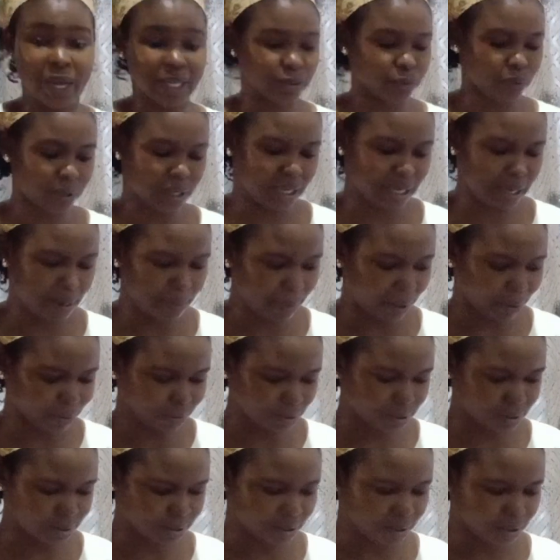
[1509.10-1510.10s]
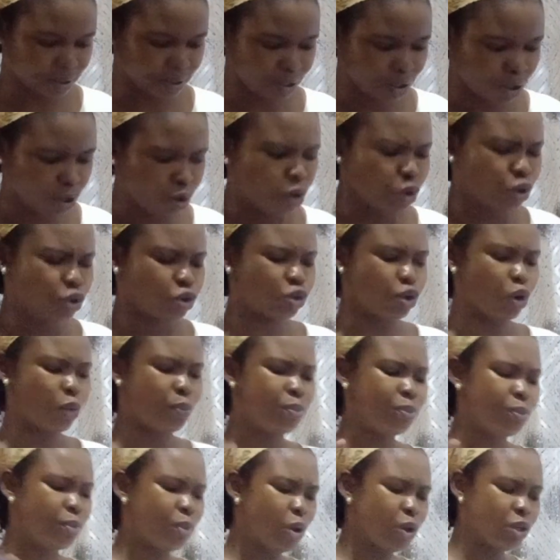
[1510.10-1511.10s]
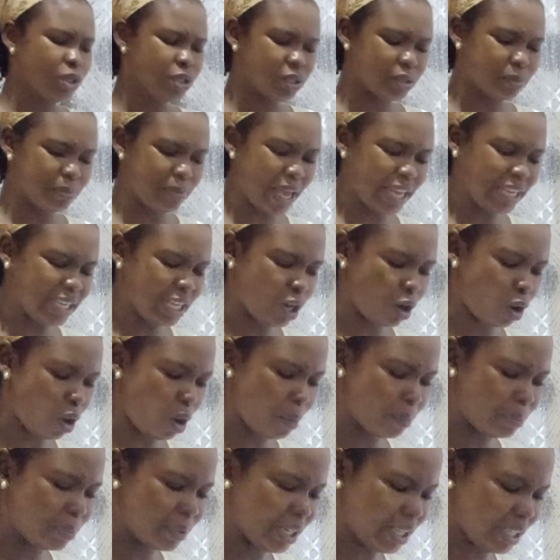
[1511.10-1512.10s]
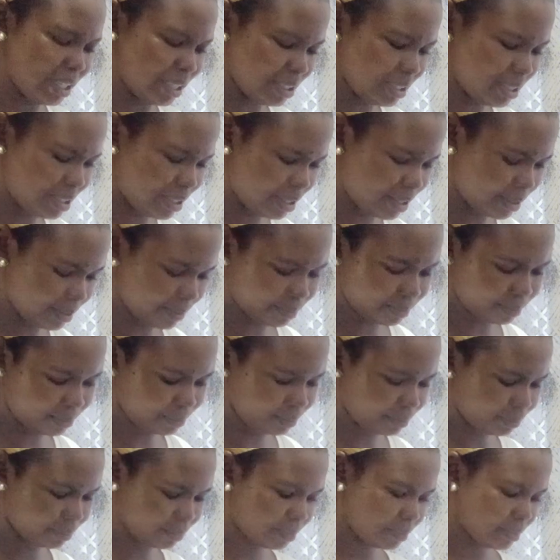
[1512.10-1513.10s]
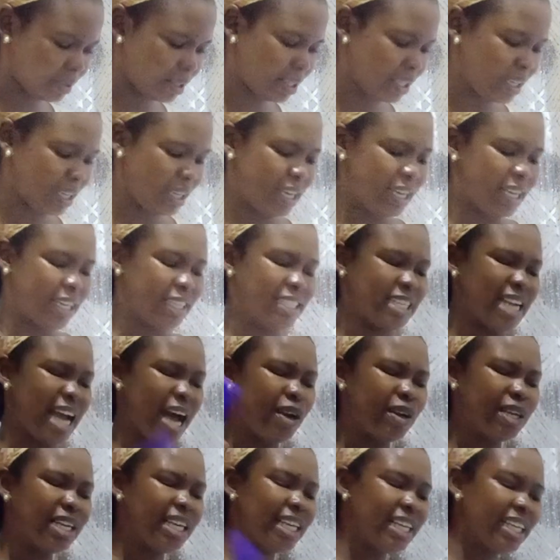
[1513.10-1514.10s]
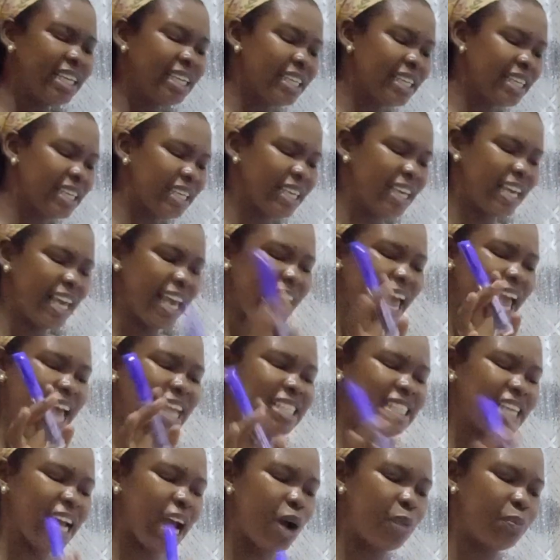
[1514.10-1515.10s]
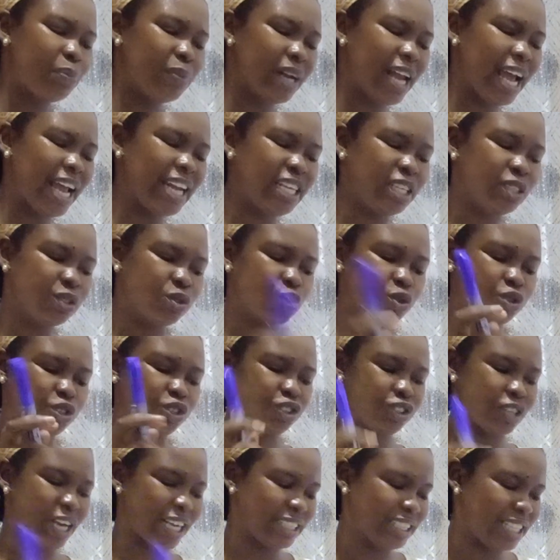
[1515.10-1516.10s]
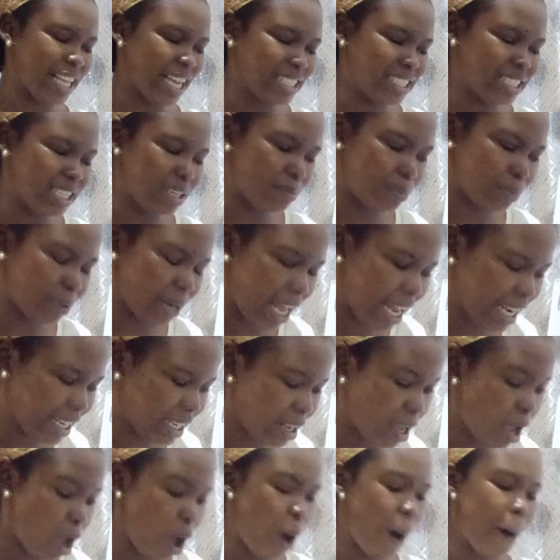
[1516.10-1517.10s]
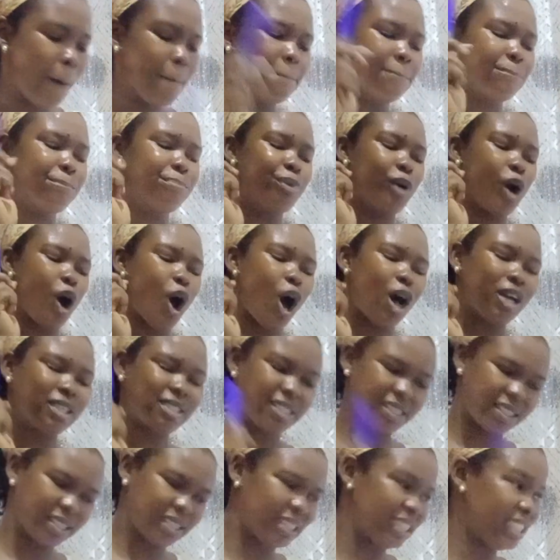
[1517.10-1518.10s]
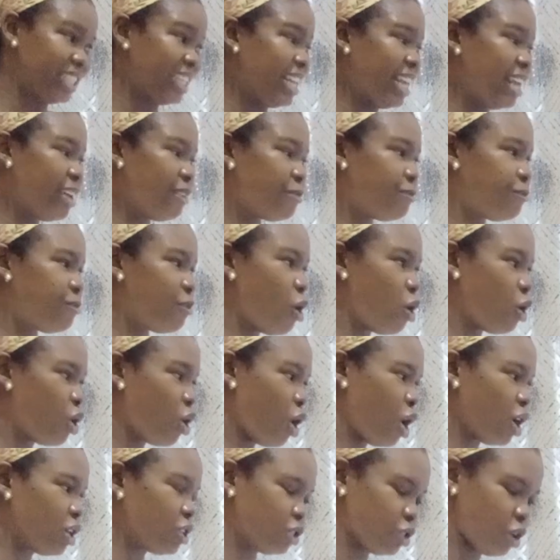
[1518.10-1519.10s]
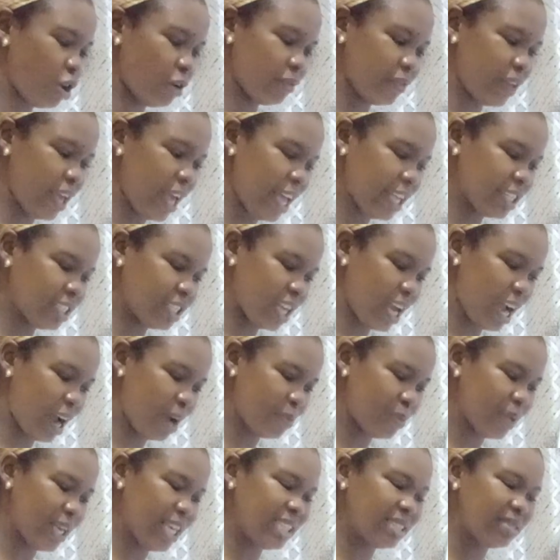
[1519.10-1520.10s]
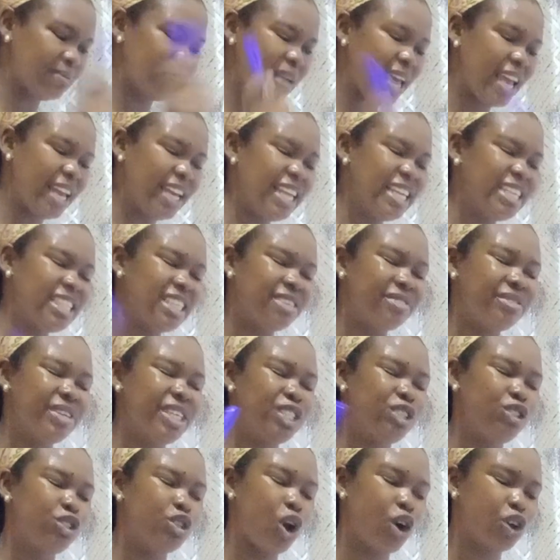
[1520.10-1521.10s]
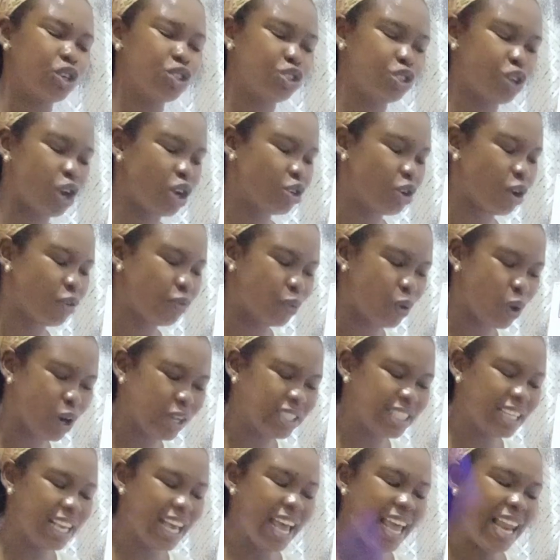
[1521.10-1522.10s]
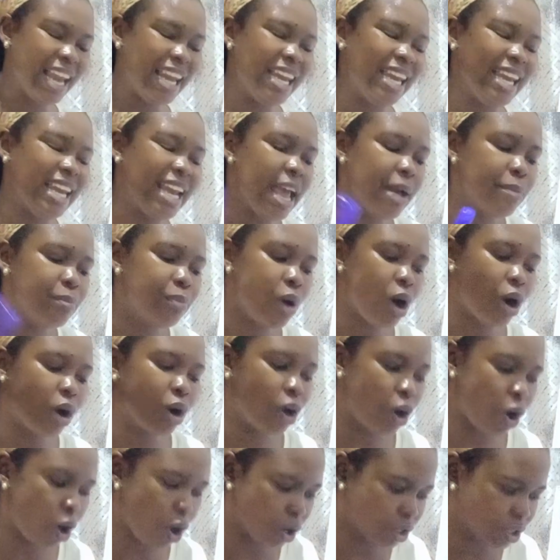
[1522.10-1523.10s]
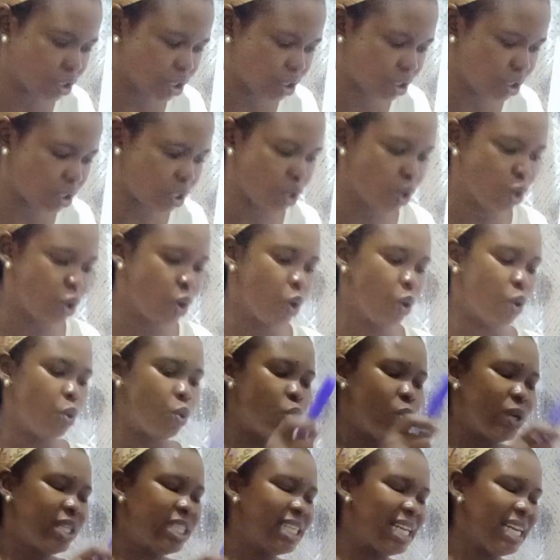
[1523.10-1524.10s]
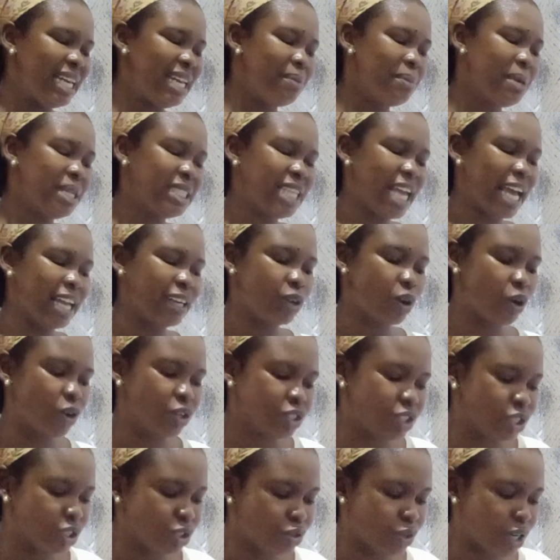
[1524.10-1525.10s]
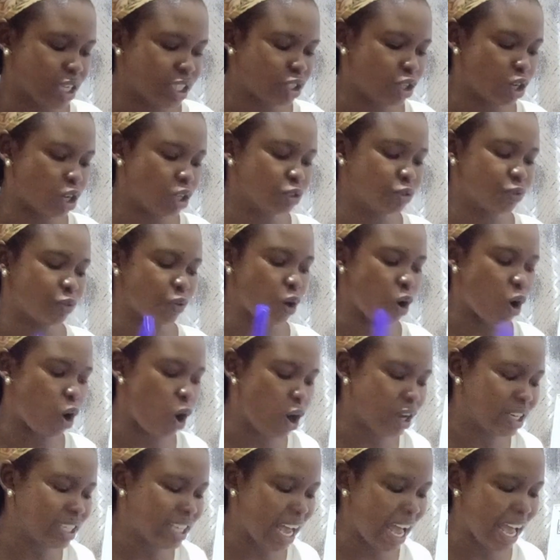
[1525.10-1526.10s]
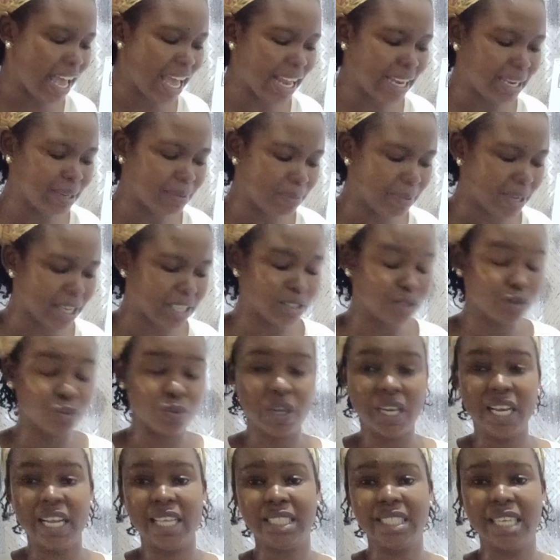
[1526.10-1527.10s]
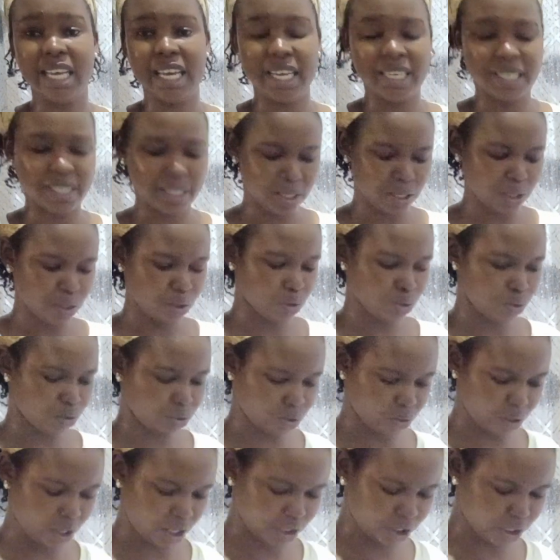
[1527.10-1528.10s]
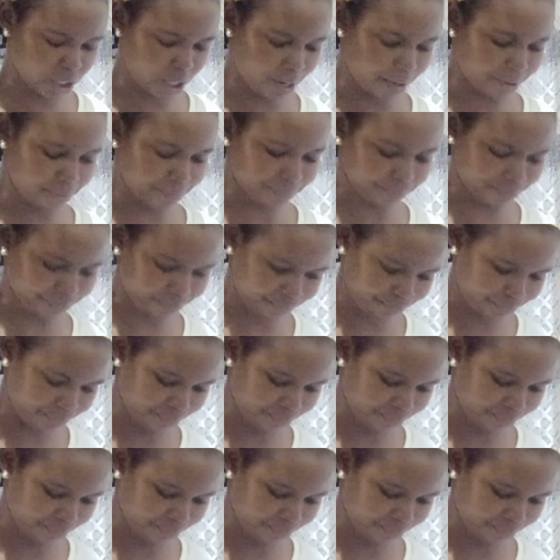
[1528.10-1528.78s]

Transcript: we're talking about. So many companies now link HR planning to strategic planning, but the focus of HRP is mainly the reduction of what? Labor costs, with limited considerations for other elements related to HRP.